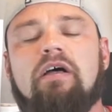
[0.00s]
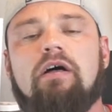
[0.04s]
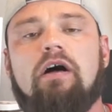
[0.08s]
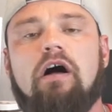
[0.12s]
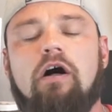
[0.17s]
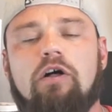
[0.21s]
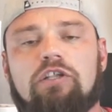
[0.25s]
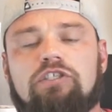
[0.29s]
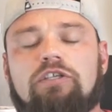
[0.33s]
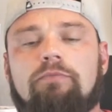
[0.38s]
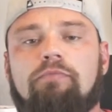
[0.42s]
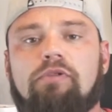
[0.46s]

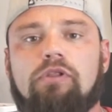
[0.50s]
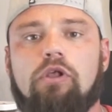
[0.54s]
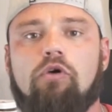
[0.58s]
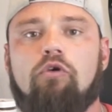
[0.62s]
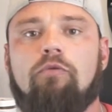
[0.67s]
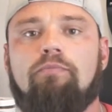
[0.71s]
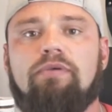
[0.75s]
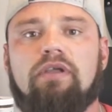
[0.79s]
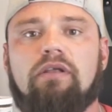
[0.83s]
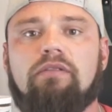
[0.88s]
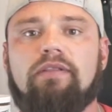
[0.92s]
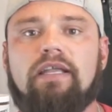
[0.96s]
Also below
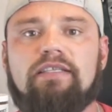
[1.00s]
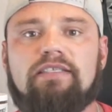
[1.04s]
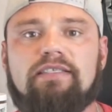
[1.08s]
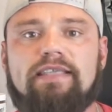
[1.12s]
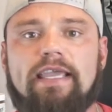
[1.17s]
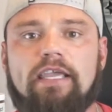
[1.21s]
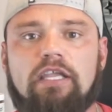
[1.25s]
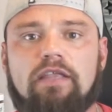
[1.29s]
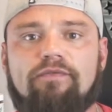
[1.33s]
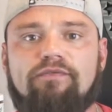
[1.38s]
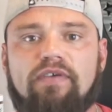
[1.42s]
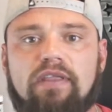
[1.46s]
will be a link to
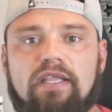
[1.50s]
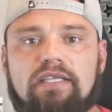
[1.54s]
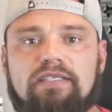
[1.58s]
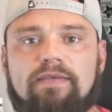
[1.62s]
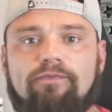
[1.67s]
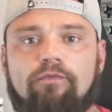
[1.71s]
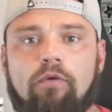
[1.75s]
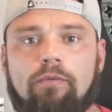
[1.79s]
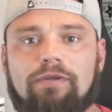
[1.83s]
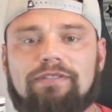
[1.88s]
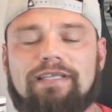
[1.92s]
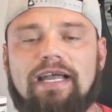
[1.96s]
take you to fitness
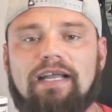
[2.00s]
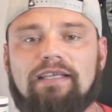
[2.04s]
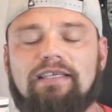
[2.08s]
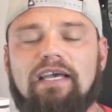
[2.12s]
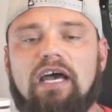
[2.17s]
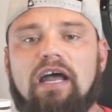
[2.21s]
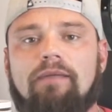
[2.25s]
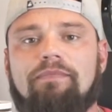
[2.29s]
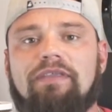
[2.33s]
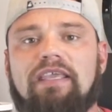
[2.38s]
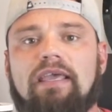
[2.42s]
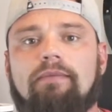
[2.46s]
informant dot
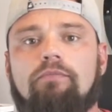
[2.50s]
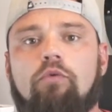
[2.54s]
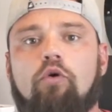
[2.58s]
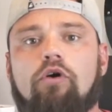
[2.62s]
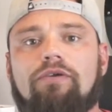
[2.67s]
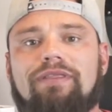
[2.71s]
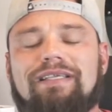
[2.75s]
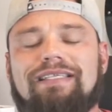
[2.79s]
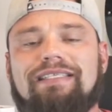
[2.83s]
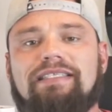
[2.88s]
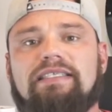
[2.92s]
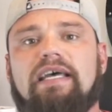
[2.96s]
com to get more
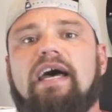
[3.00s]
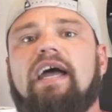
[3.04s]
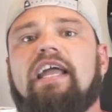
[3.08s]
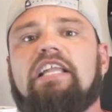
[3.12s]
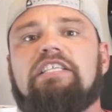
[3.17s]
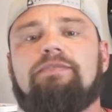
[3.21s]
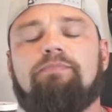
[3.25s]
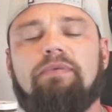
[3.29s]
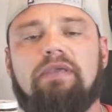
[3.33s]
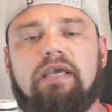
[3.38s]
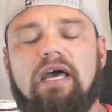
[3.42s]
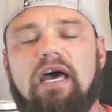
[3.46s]
of the
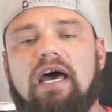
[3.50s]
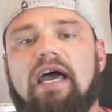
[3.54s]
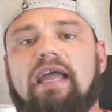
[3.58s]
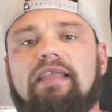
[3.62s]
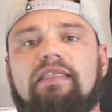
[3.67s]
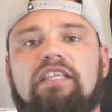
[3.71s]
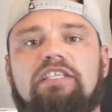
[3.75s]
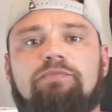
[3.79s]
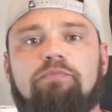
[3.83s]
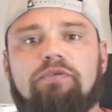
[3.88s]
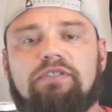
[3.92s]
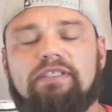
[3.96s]
science
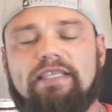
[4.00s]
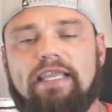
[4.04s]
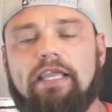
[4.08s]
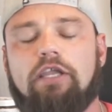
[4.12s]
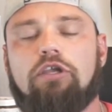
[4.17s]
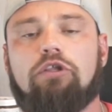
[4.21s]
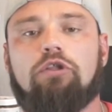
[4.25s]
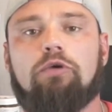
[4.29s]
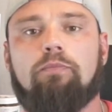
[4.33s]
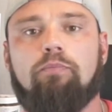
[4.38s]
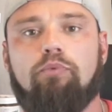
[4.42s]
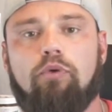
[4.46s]
behind this
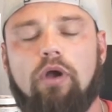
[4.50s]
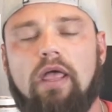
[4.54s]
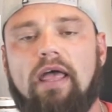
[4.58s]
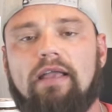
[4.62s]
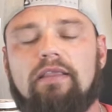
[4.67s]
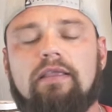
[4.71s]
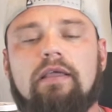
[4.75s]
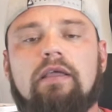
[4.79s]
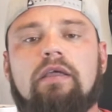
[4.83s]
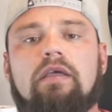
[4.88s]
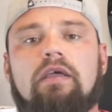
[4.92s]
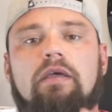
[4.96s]
particular
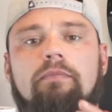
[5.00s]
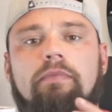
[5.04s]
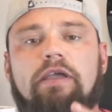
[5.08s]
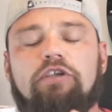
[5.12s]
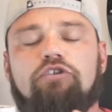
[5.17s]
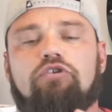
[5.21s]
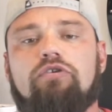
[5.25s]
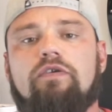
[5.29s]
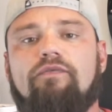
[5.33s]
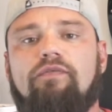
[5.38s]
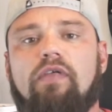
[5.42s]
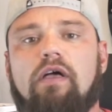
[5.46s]
product. Make
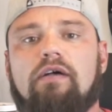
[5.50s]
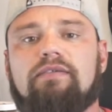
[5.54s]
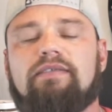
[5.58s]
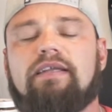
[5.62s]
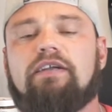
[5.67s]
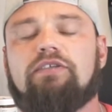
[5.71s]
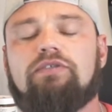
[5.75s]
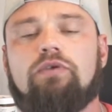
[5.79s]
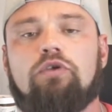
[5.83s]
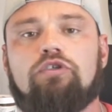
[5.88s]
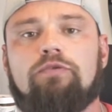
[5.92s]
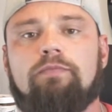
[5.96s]
sure you follow us
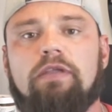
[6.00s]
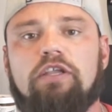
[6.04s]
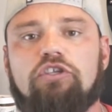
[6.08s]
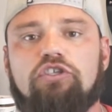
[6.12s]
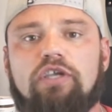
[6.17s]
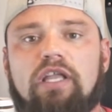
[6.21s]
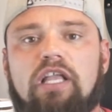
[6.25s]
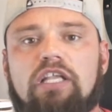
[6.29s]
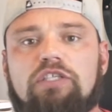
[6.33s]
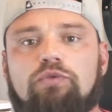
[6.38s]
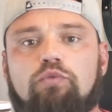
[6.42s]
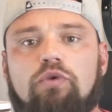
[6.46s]
on our social media
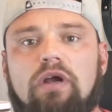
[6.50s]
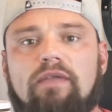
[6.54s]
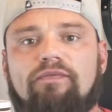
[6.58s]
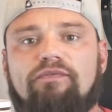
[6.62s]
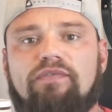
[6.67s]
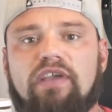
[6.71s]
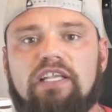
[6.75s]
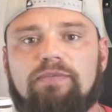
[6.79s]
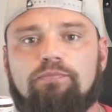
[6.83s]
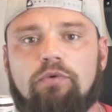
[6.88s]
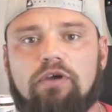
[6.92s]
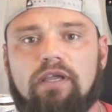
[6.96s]
channels. We're on
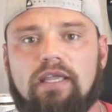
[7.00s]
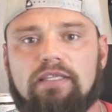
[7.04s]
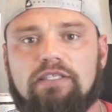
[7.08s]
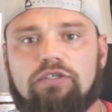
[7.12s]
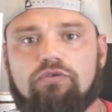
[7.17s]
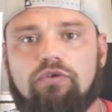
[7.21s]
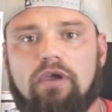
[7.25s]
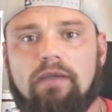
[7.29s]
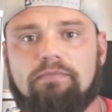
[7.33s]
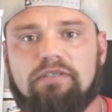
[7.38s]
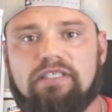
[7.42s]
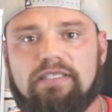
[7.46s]
Facebook,
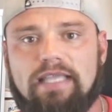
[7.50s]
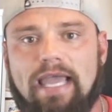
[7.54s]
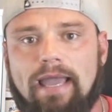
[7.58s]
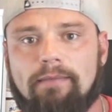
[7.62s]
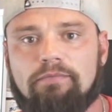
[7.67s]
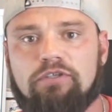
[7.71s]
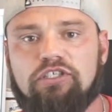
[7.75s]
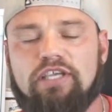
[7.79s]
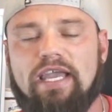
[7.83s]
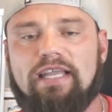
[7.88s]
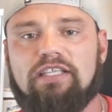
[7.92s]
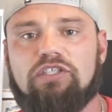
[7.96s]
Instagram,
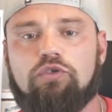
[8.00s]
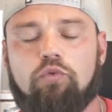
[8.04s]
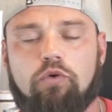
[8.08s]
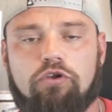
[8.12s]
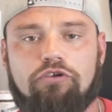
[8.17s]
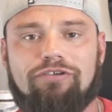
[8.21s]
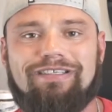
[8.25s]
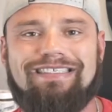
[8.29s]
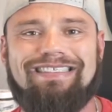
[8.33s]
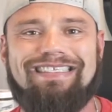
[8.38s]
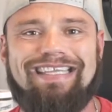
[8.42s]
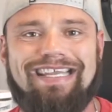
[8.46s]
Snapchat,
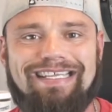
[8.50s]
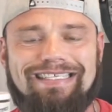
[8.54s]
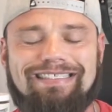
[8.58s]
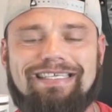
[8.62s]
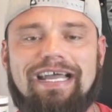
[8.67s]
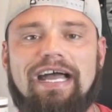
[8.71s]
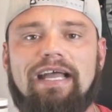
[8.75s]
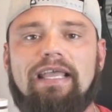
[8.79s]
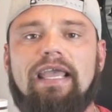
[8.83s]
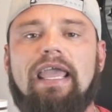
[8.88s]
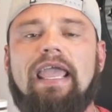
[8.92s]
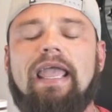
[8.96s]
Twitter,
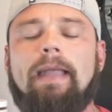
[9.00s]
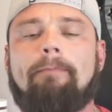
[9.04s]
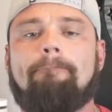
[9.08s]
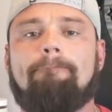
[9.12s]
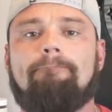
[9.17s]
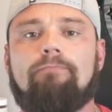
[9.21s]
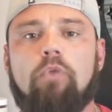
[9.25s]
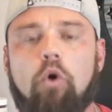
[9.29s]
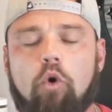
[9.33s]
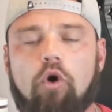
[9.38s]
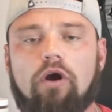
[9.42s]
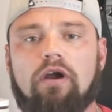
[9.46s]
TikTok, and
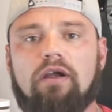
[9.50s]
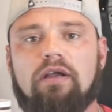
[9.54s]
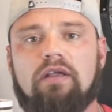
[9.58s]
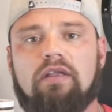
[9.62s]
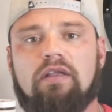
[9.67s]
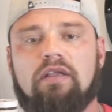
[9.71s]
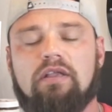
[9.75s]
more.